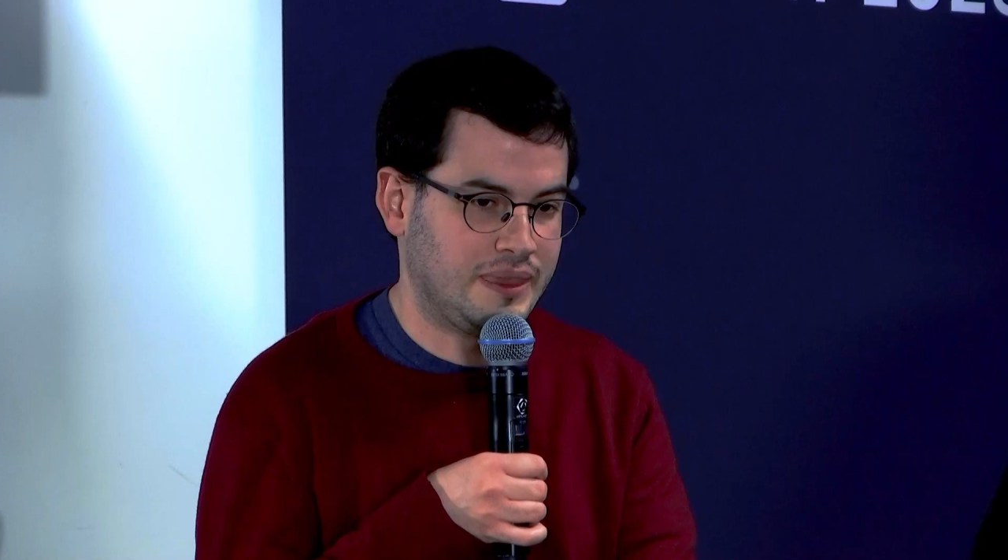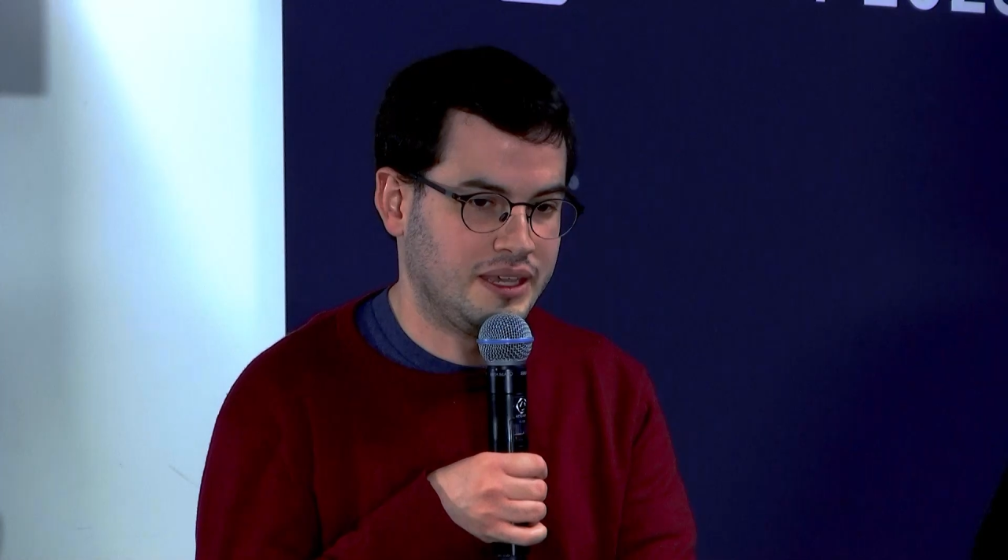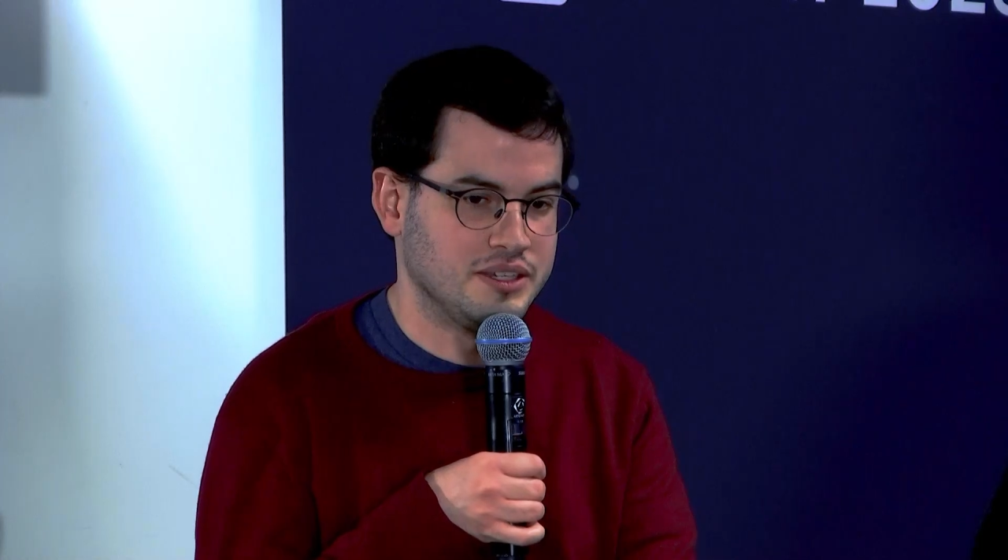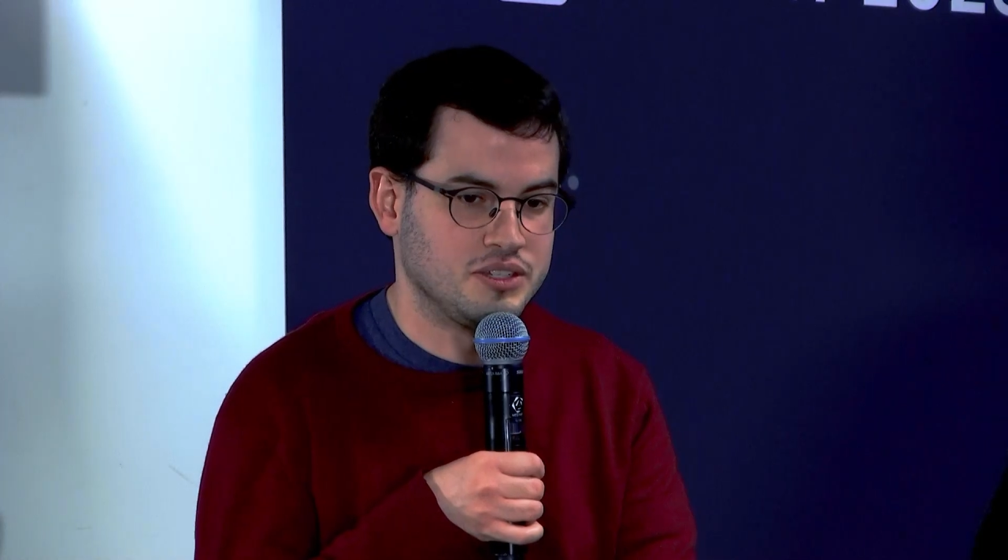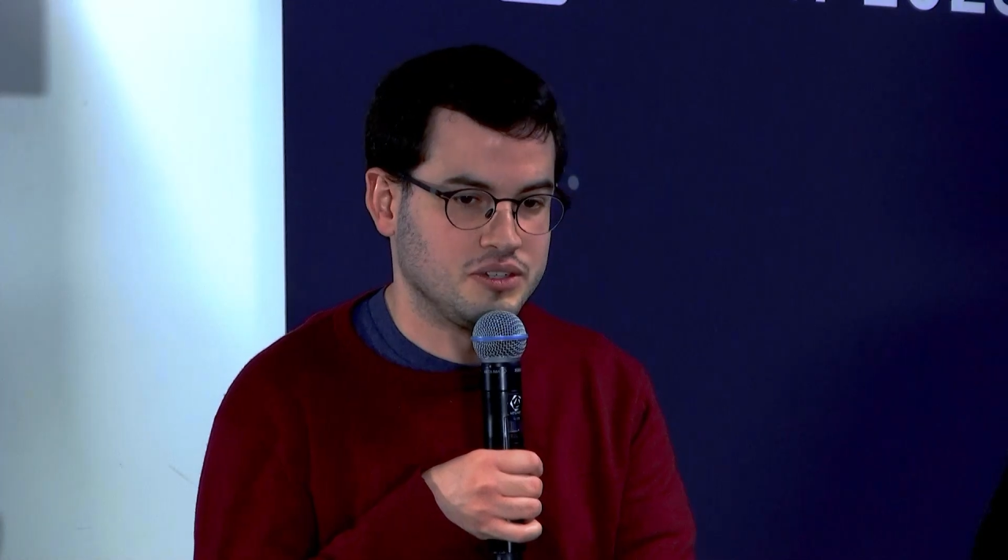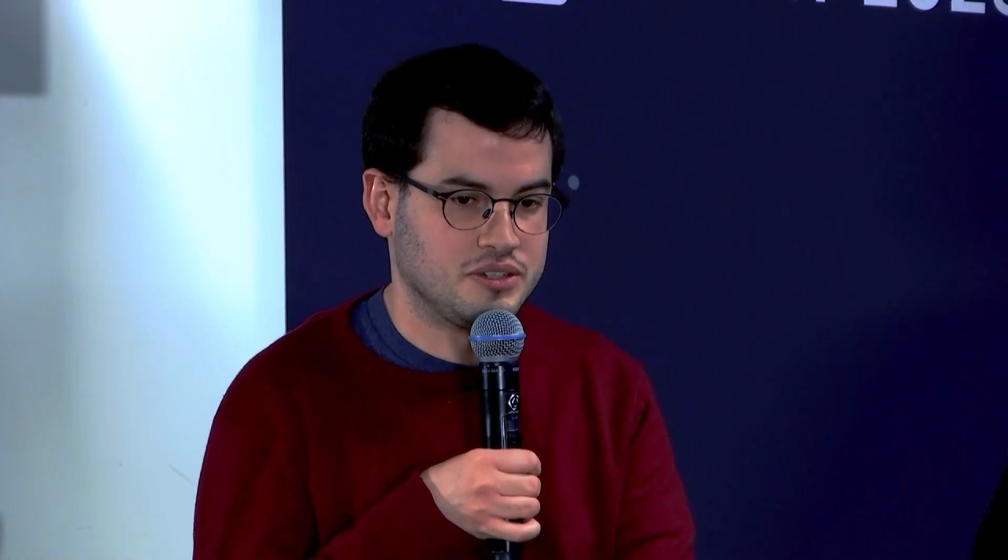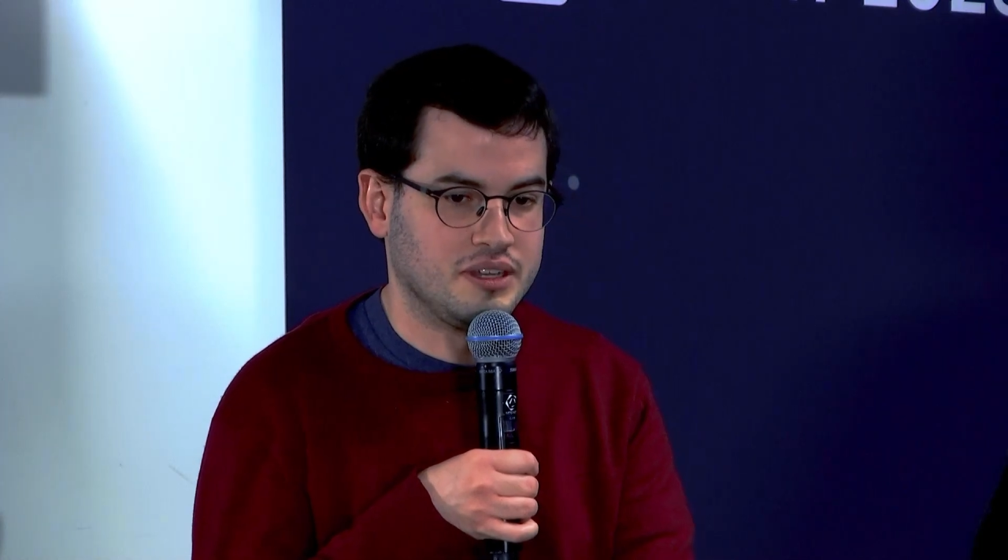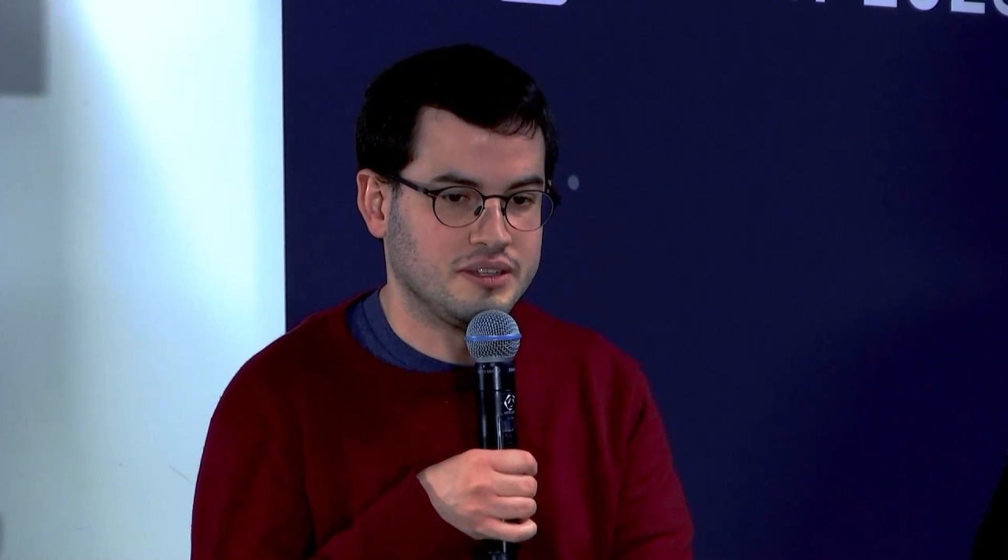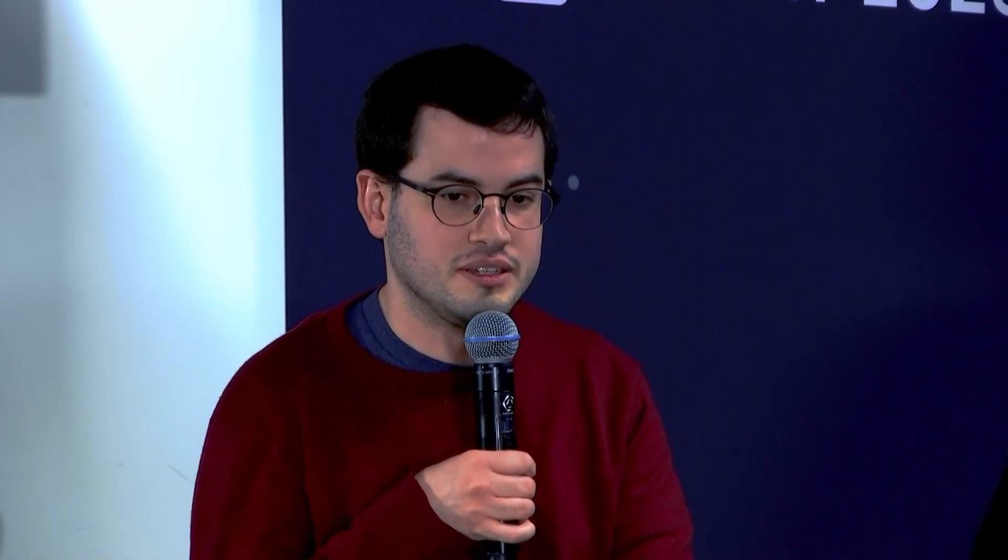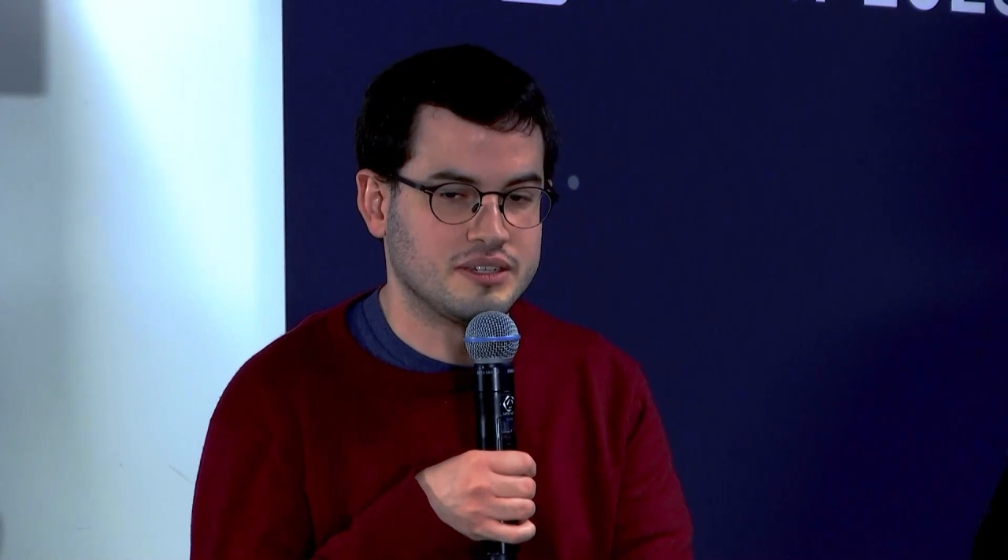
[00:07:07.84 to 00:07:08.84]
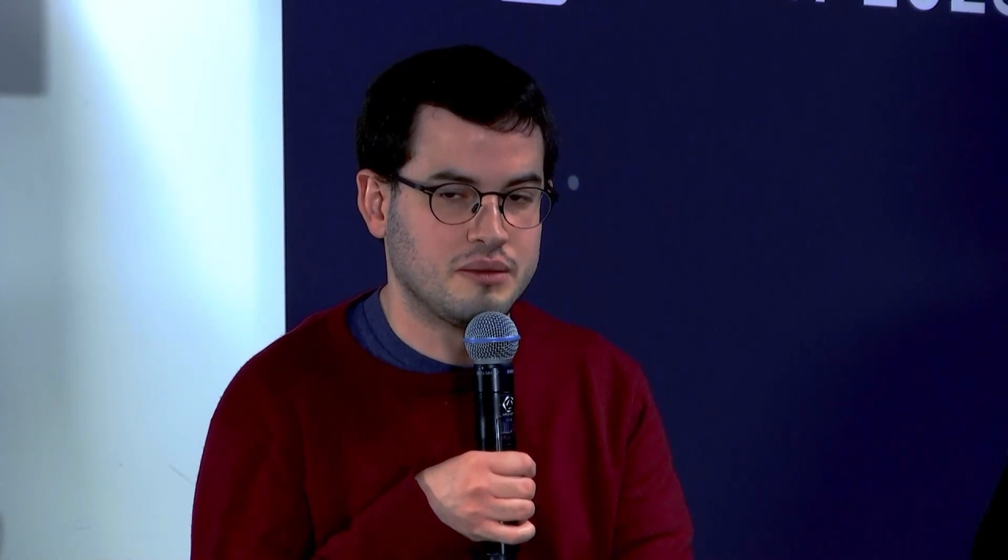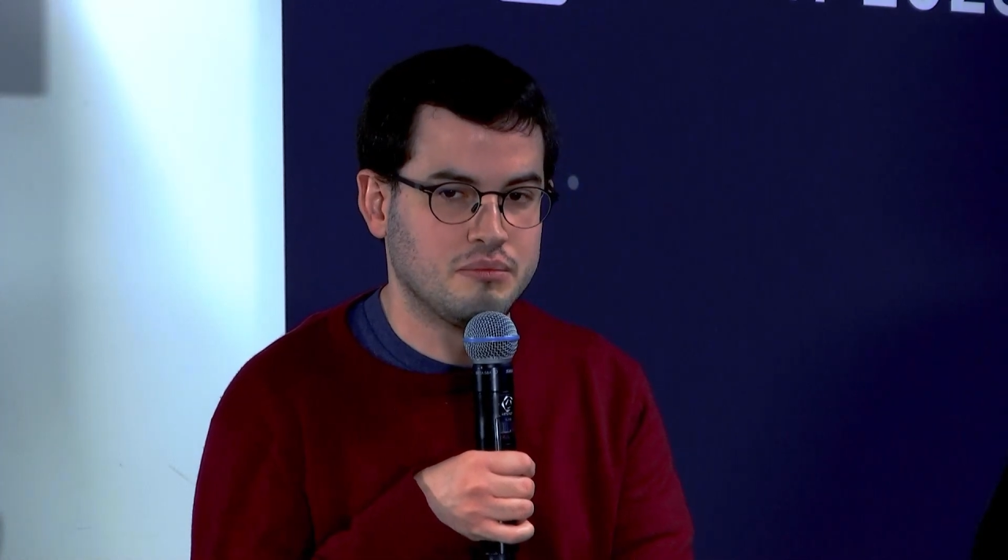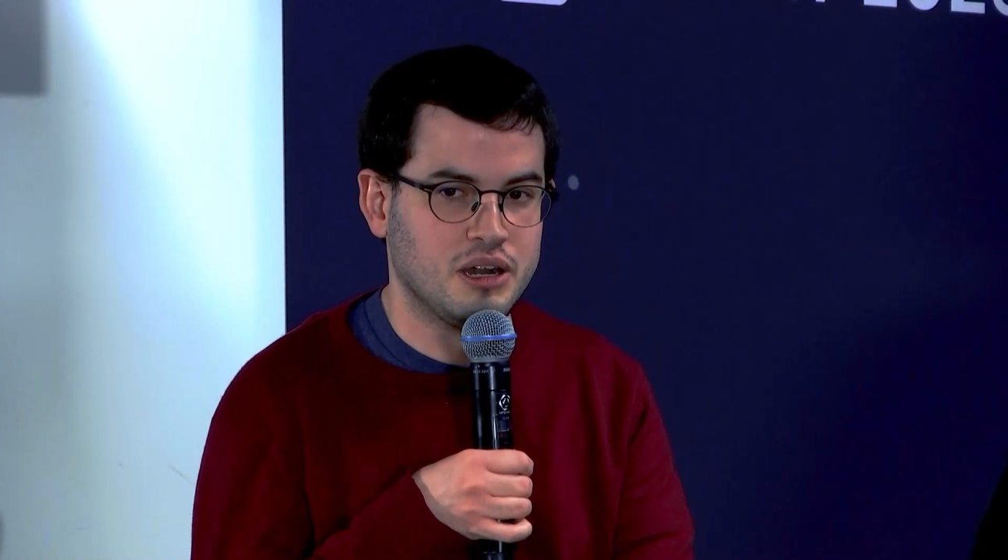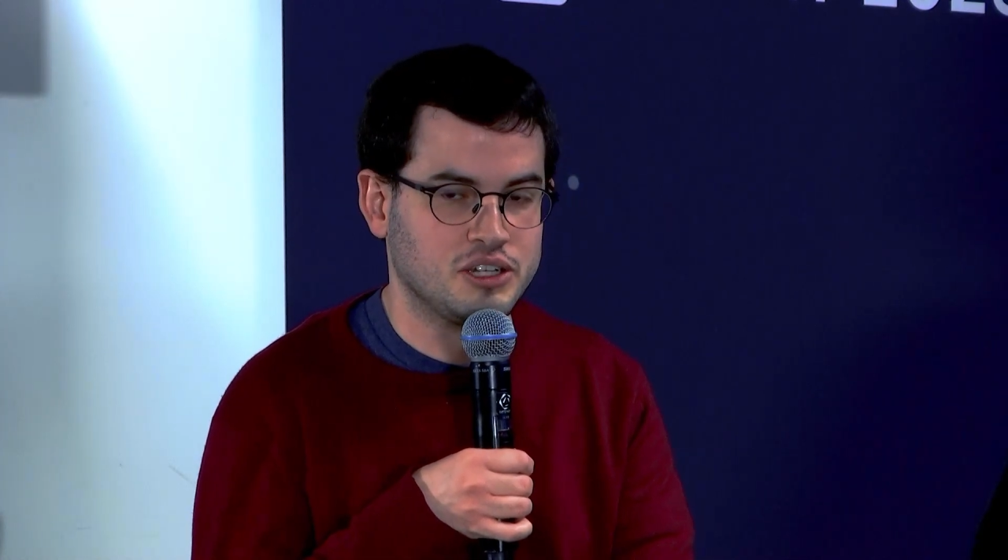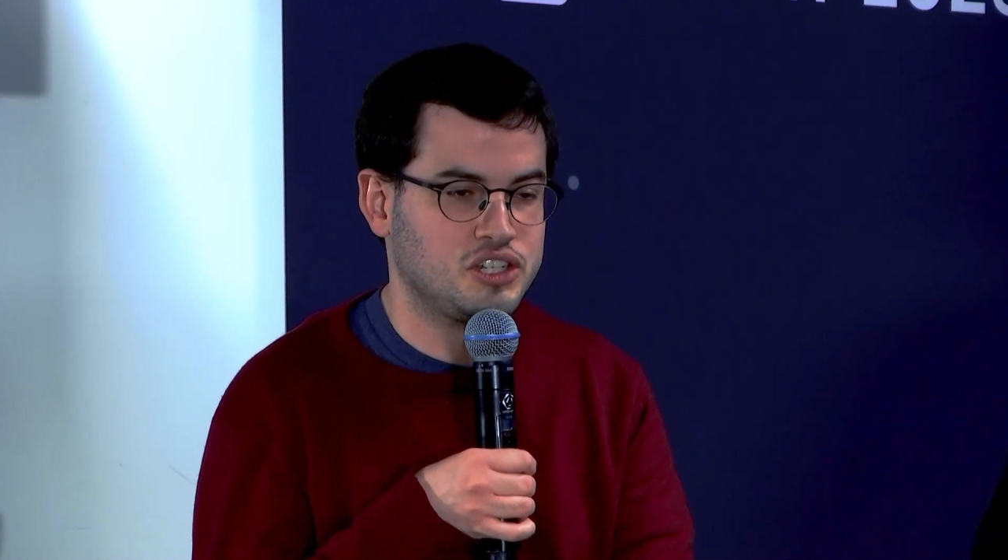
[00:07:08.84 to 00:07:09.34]
It's just that it's a
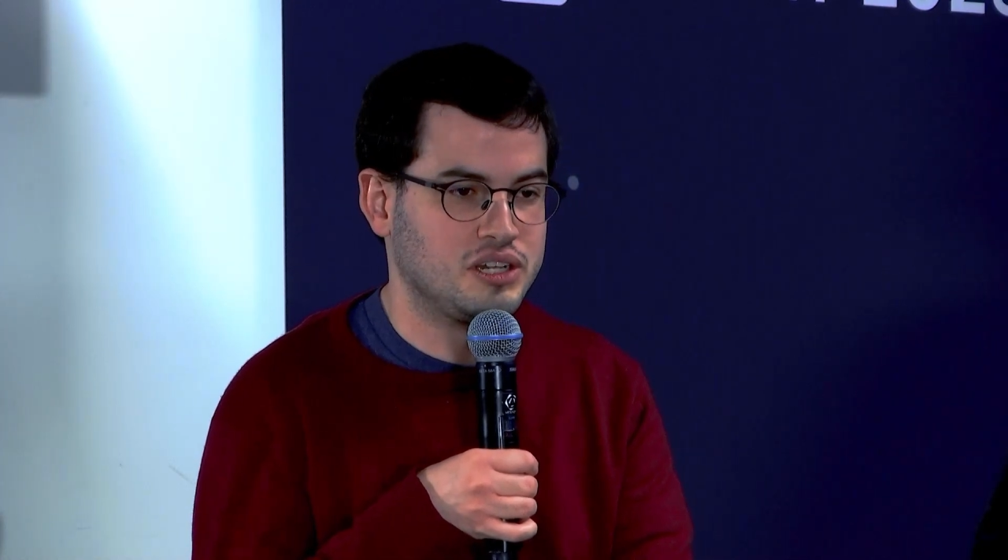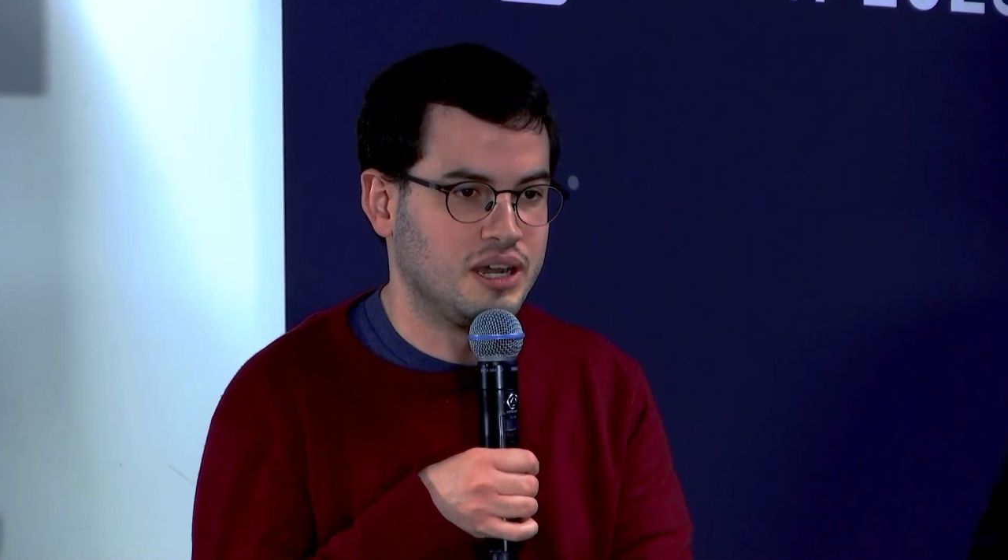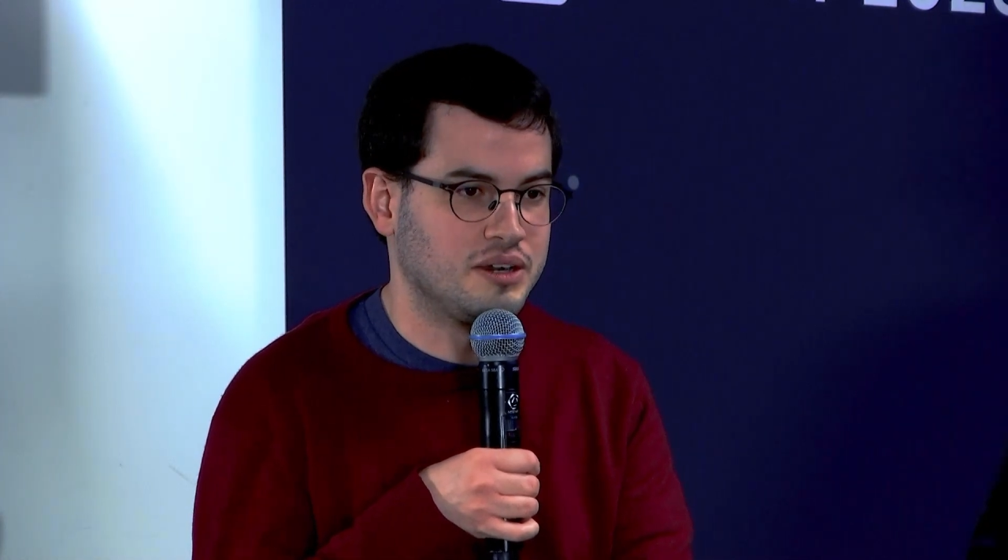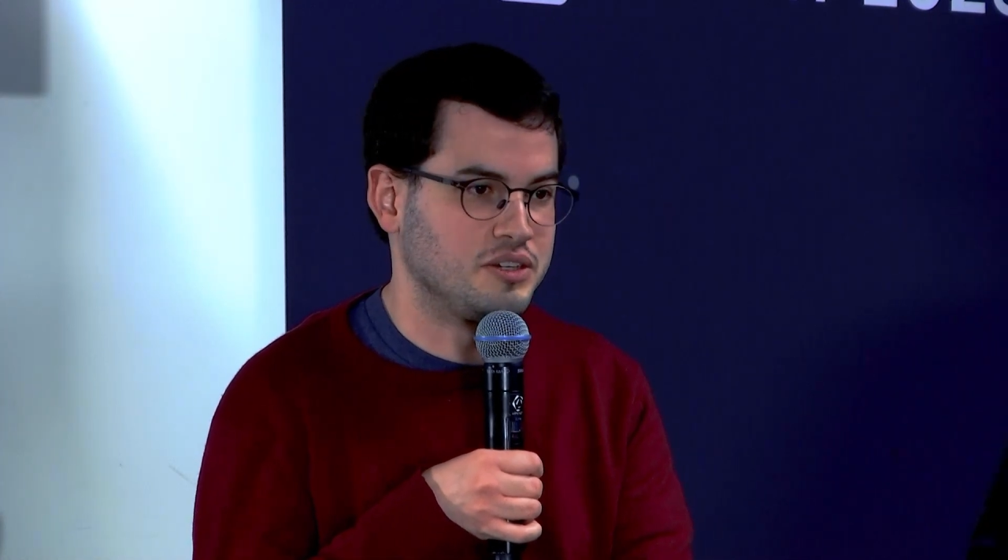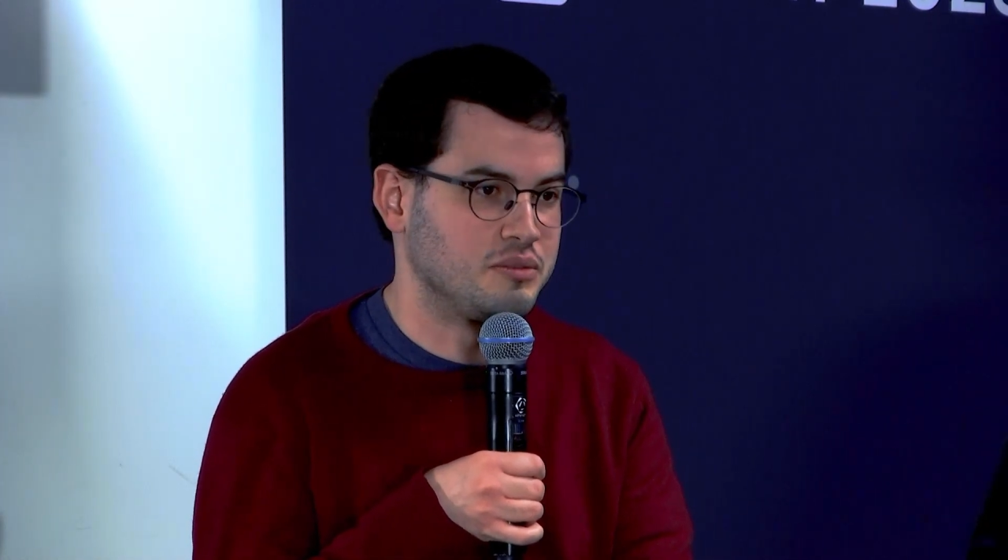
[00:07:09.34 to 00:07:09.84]
much larger